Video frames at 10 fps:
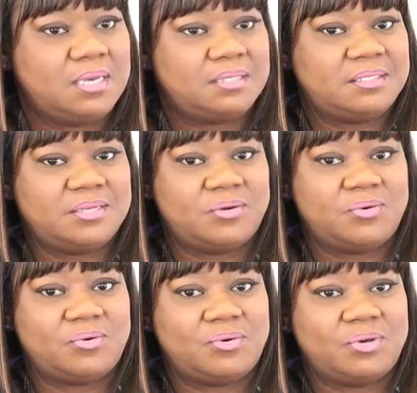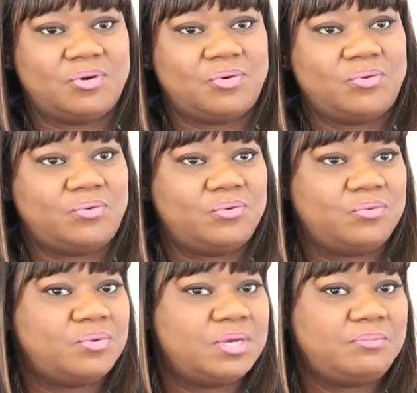And so
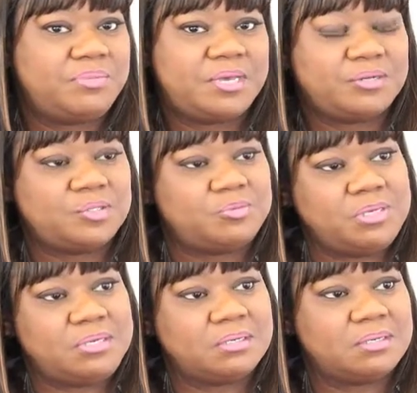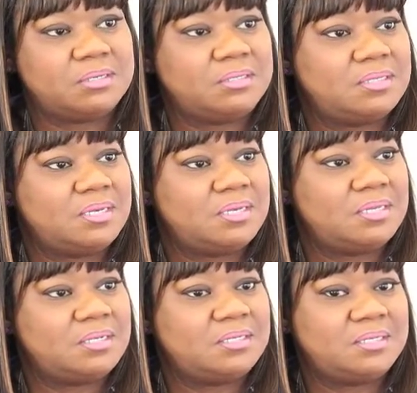what better speaker
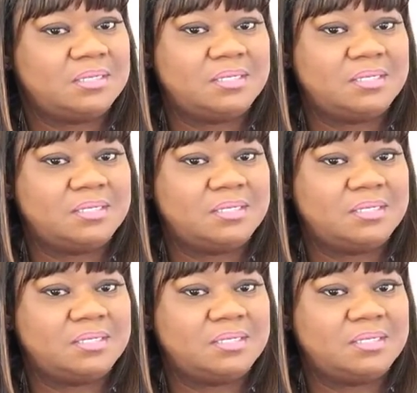than